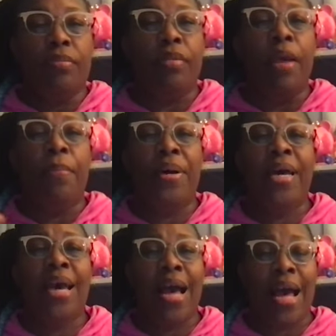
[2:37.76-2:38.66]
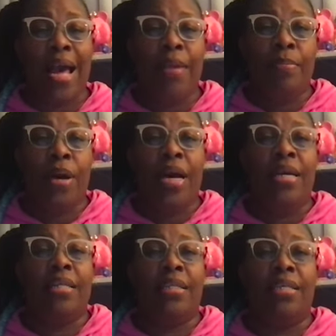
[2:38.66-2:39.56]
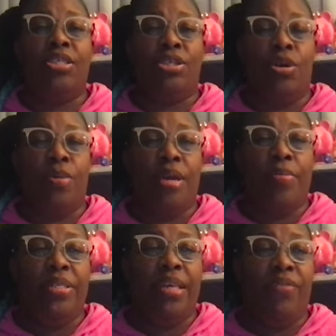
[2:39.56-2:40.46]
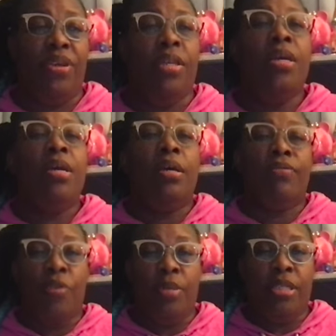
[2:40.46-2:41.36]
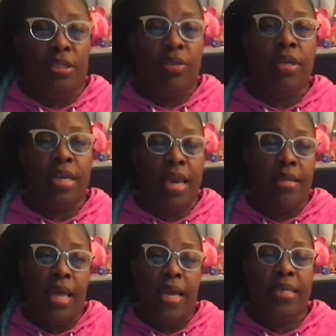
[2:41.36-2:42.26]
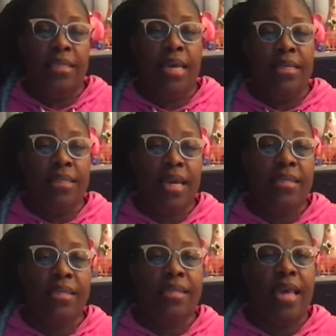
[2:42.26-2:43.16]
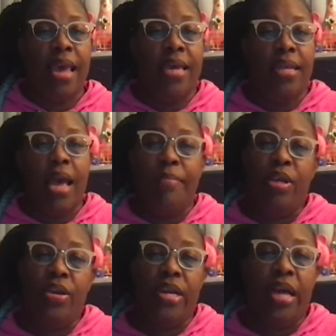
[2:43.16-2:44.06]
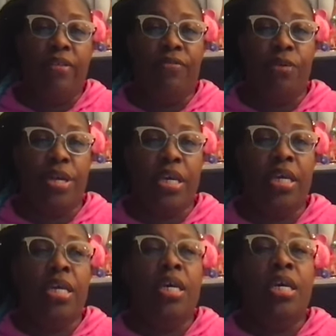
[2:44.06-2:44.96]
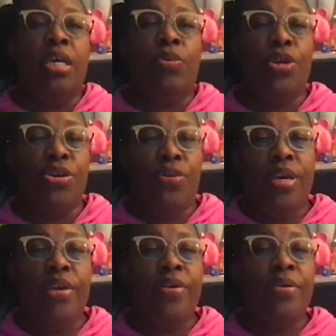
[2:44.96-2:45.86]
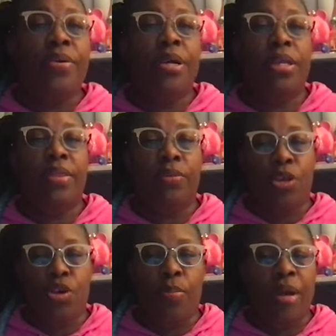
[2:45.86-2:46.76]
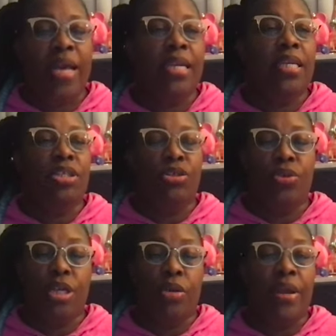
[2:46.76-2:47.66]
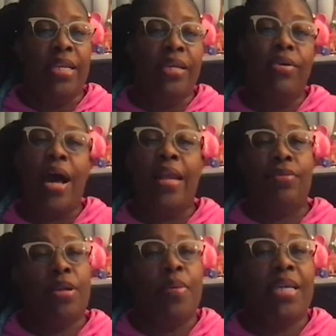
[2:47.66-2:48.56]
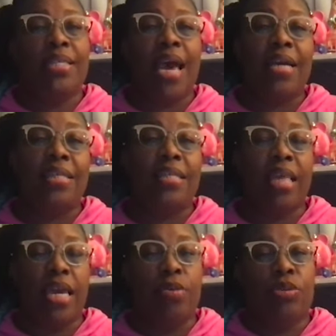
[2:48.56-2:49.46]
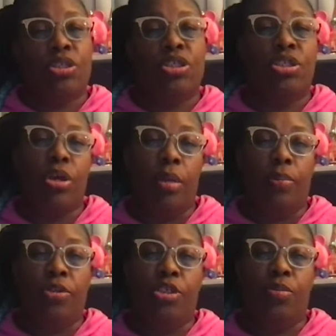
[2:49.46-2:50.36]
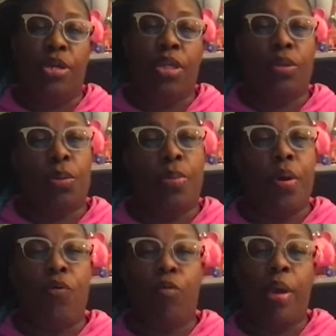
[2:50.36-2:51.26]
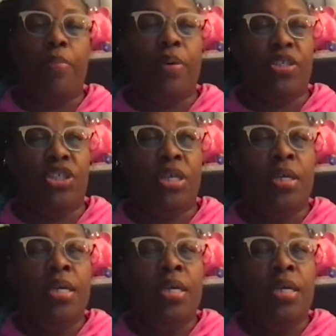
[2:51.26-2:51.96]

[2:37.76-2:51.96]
But I bought the Janome MB7 from a dealer, again, like I said, in Texas, and I'm here in California. When you're buying it, you get a great deal. I didn't want to pay taxes, like it was just going to push me a little bit over my budget.